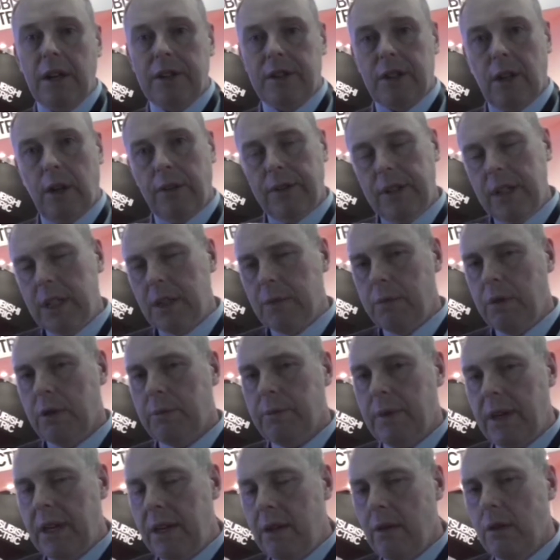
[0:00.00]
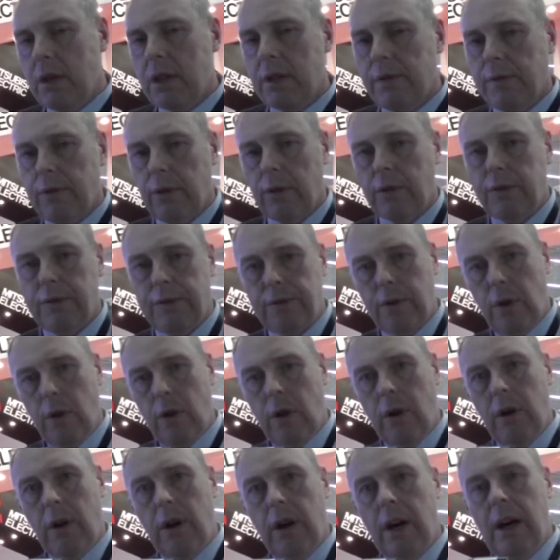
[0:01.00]
So this would be useful
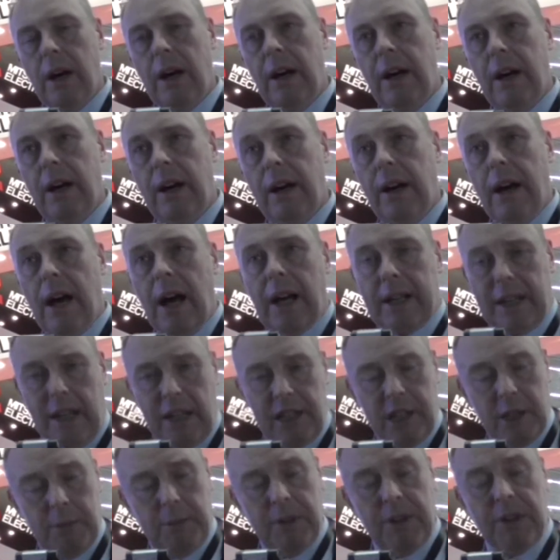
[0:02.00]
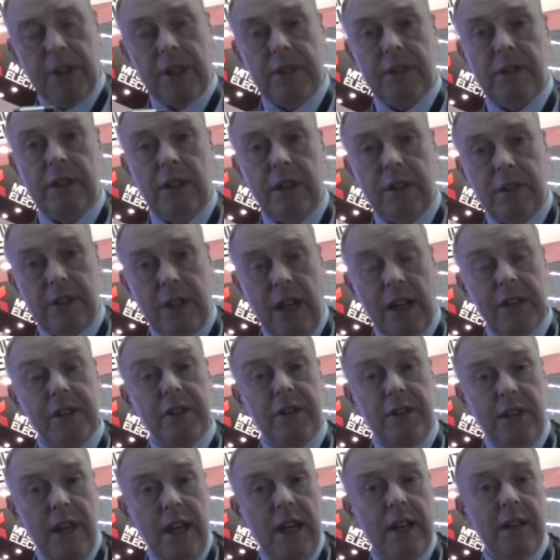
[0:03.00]
for a customer that
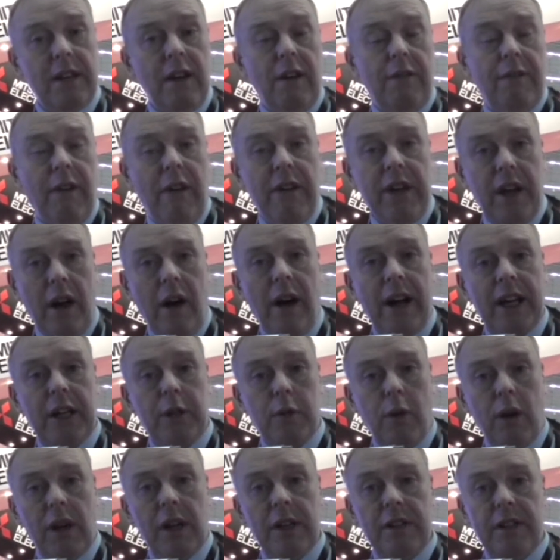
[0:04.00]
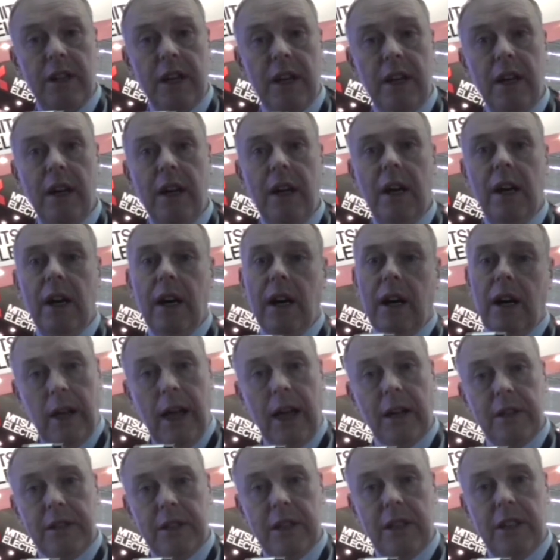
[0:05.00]
does need a very high-quality
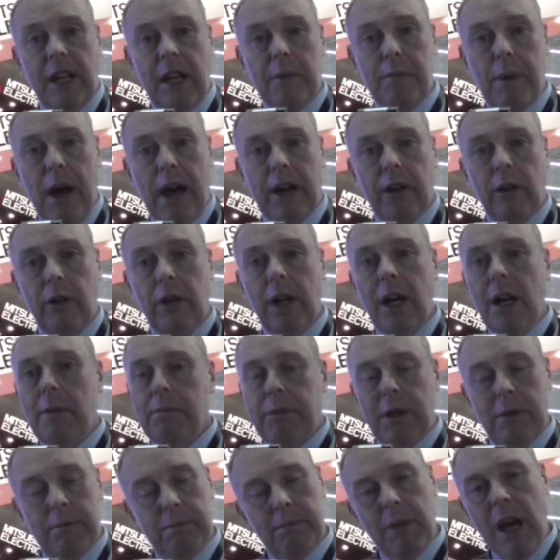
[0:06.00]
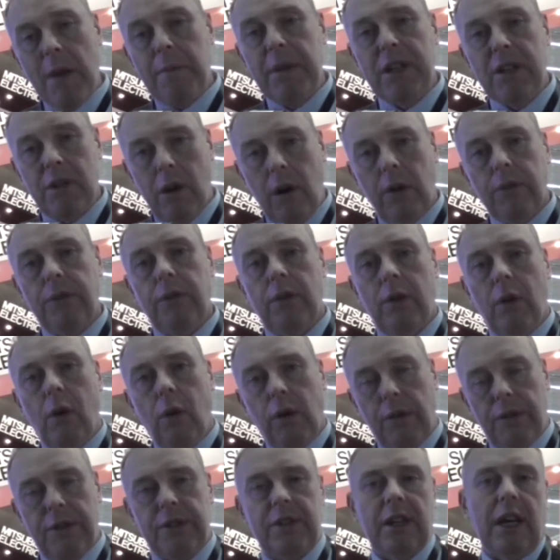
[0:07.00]
LCD panel, but maybe not
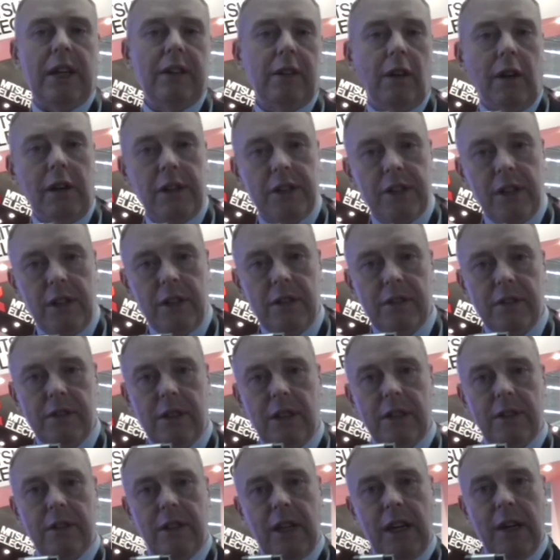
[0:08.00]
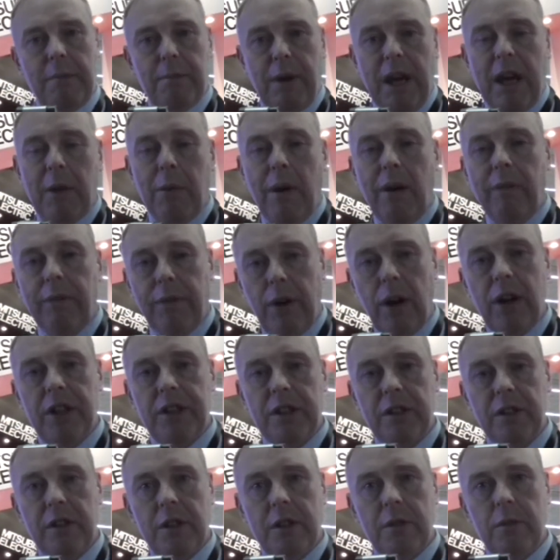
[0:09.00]
all of the technologies that the P1
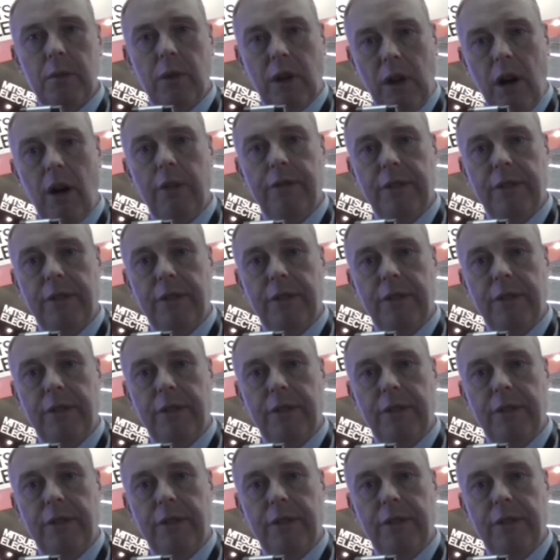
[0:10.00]
versions will